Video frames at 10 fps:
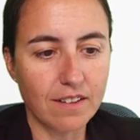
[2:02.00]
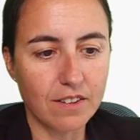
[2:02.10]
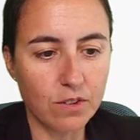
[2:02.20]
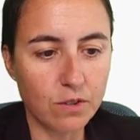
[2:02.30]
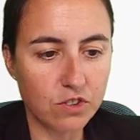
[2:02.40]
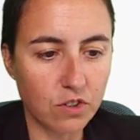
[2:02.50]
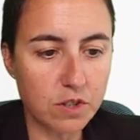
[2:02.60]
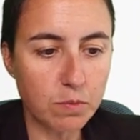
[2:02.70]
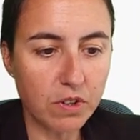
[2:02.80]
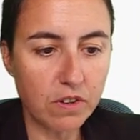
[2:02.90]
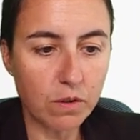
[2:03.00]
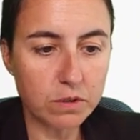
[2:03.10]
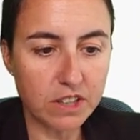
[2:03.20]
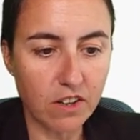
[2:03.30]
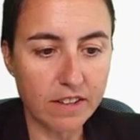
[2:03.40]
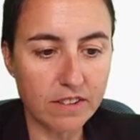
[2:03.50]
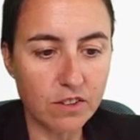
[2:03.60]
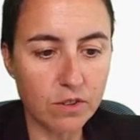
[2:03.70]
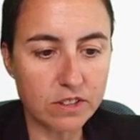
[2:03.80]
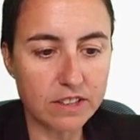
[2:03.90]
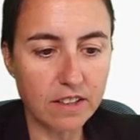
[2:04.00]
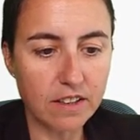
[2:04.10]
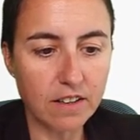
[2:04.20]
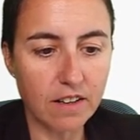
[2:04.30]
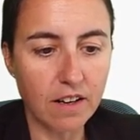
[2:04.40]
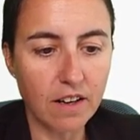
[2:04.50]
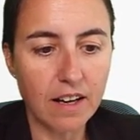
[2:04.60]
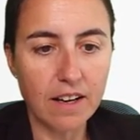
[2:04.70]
You search for OCR, and then you'll see here